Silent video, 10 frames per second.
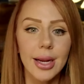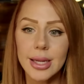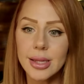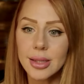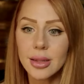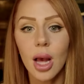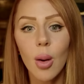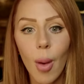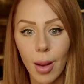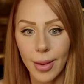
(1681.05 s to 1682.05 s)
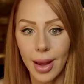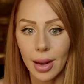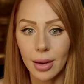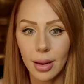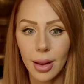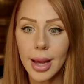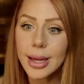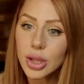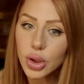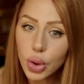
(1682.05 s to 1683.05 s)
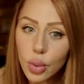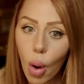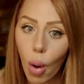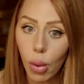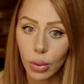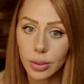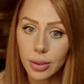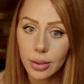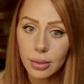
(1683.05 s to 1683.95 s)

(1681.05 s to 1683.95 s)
And he says, come on, man. It gets too cold.